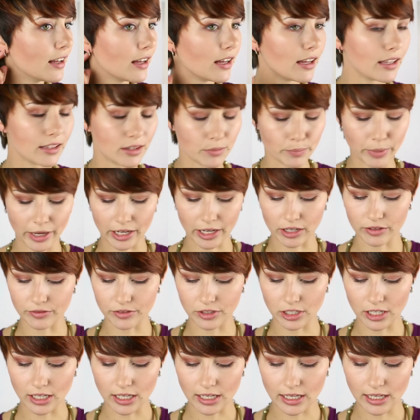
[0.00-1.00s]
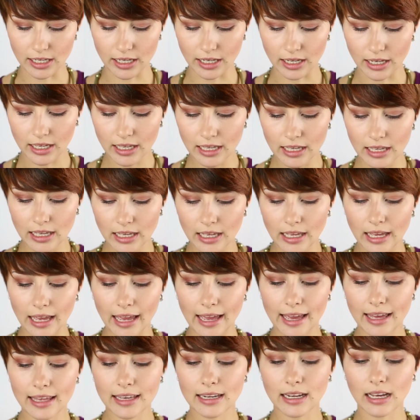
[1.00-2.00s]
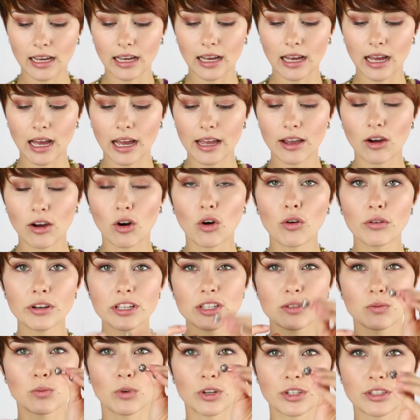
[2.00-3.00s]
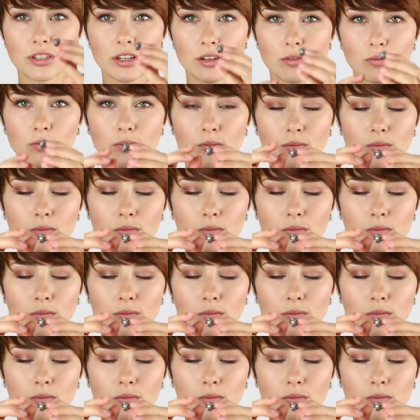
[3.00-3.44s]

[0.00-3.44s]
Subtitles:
at the back of your ear. And I always wanted